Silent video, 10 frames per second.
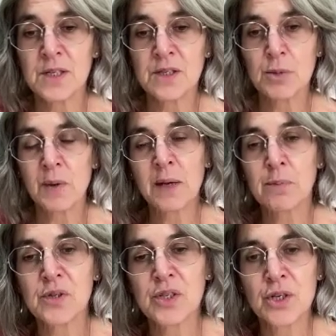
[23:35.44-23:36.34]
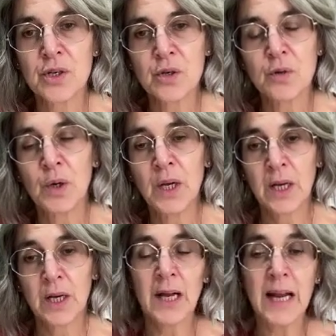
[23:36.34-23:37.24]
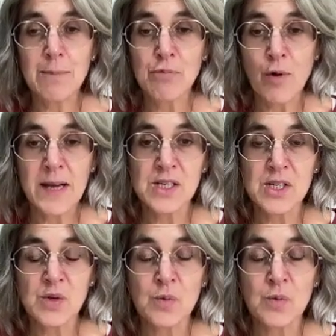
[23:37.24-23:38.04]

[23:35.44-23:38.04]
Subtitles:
So to be able to collaborate